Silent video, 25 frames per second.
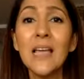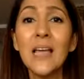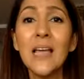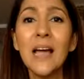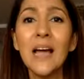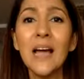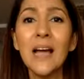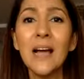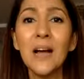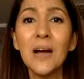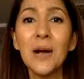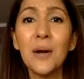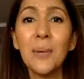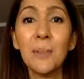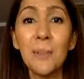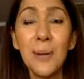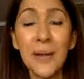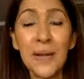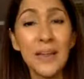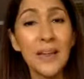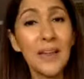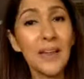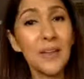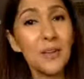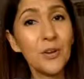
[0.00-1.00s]

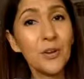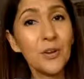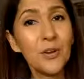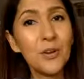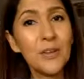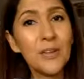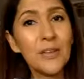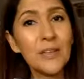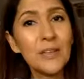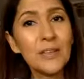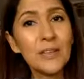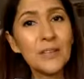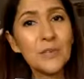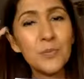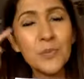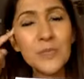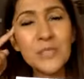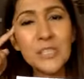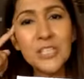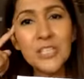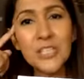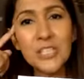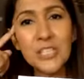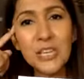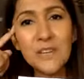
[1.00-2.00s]
But it was a
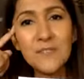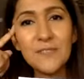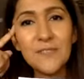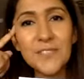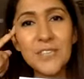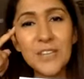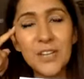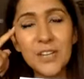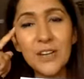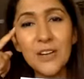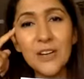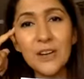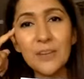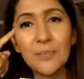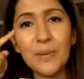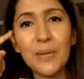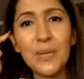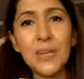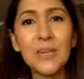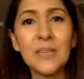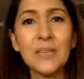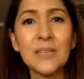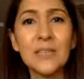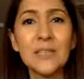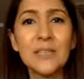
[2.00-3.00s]
shift here,
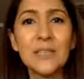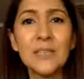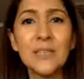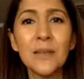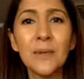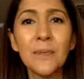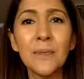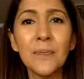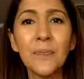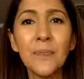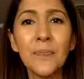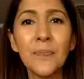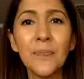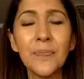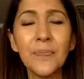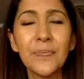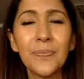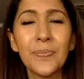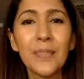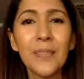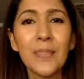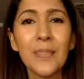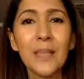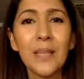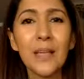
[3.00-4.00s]
because
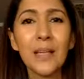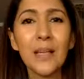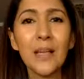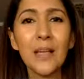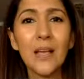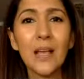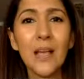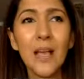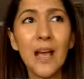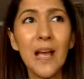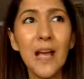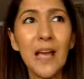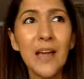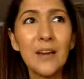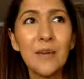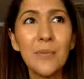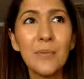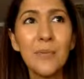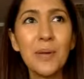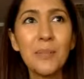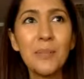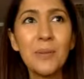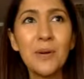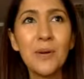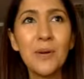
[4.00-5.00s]
I
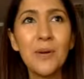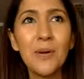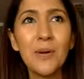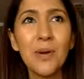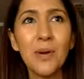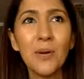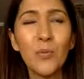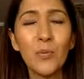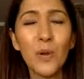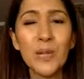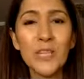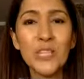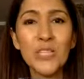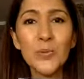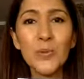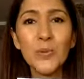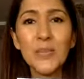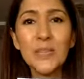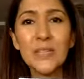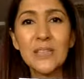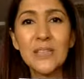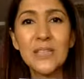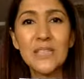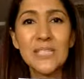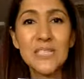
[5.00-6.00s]
remember once we
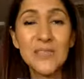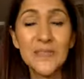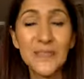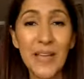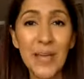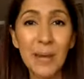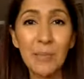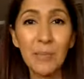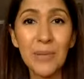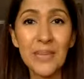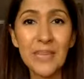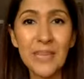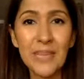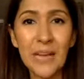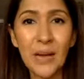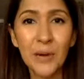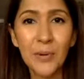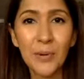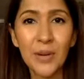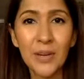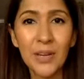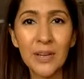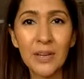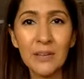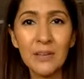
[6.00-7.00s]
did this family
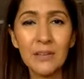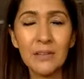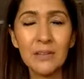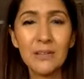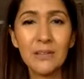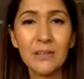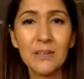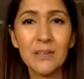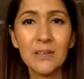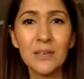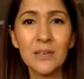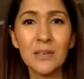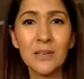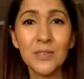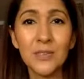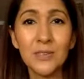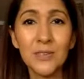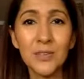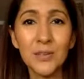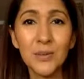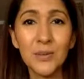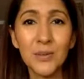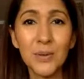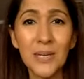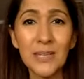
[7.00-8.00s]
outing to
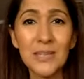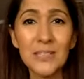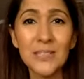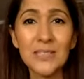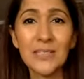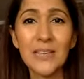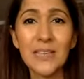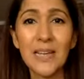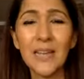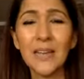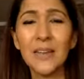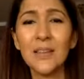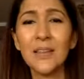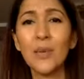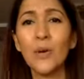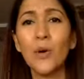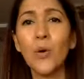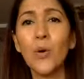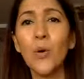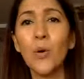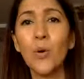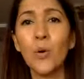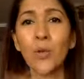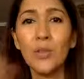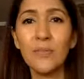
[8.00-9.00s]
the US, and the
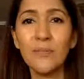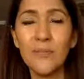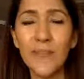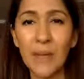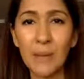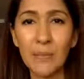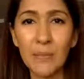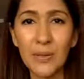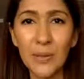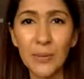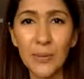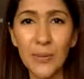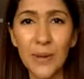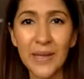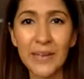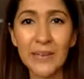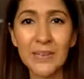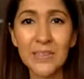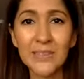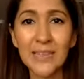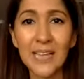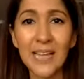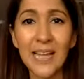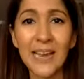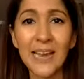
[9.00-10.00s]
whole family
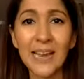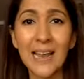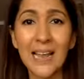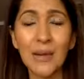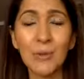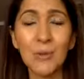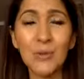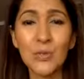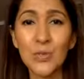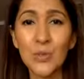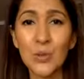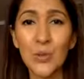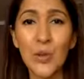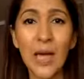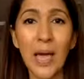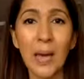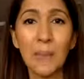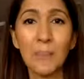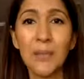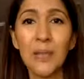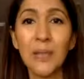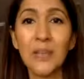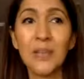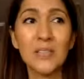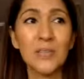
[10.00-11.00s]
went, and I was so
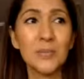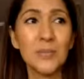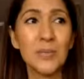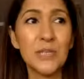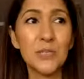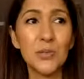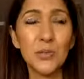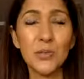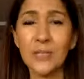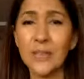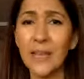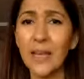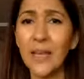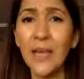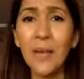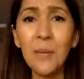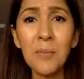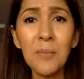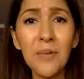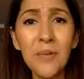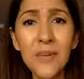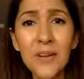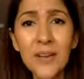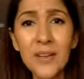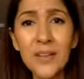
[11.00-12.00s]
happy because we took the
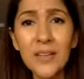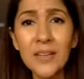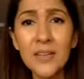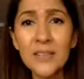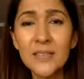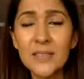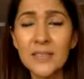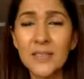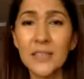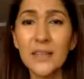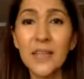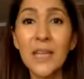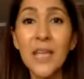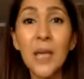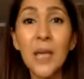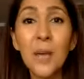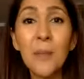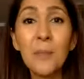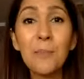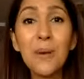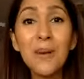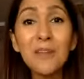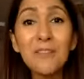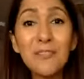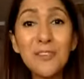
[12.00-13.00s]
Emirates.
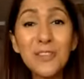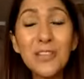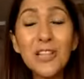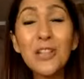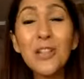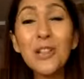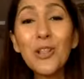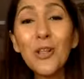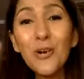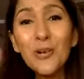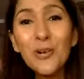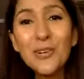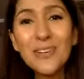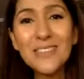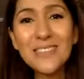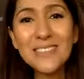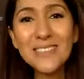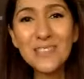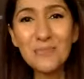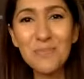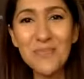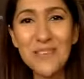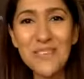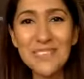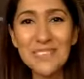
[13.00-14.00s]
But for the local
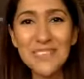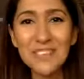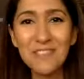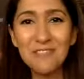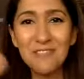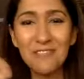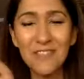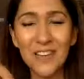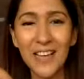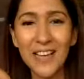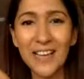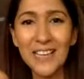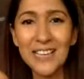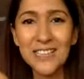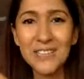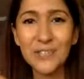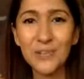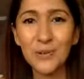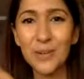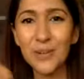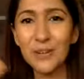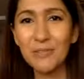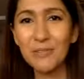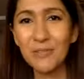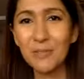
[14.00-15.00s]
domestic flights
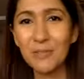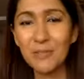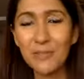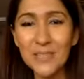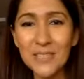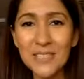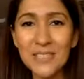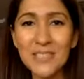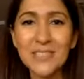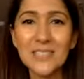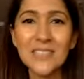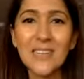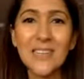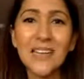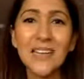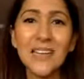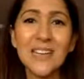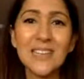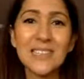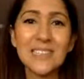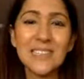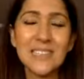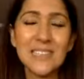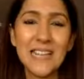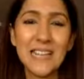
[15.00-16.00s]
going from this
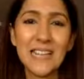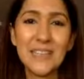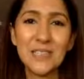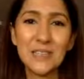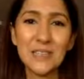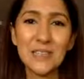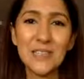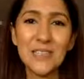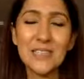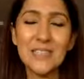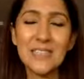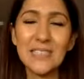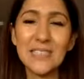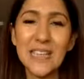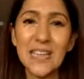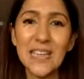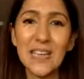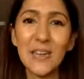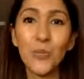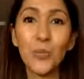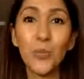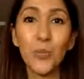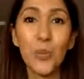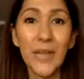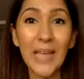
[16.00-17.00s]
state to this
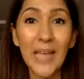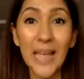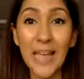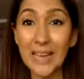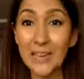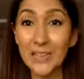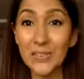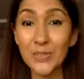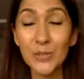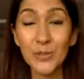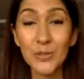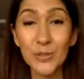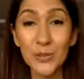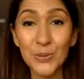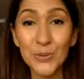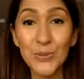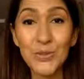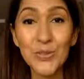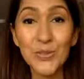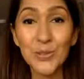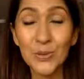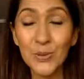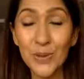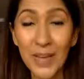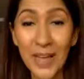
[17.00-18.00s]
state, we had to
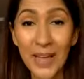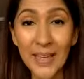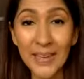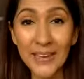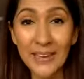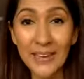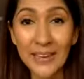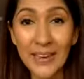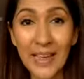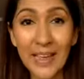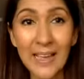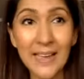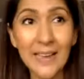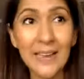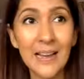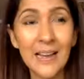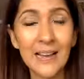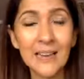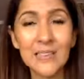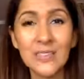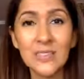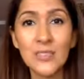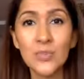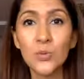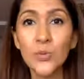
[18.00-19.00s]
use United. And
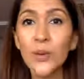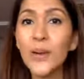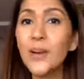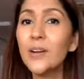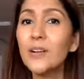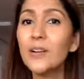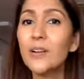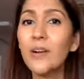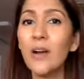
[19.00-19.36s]
I swear to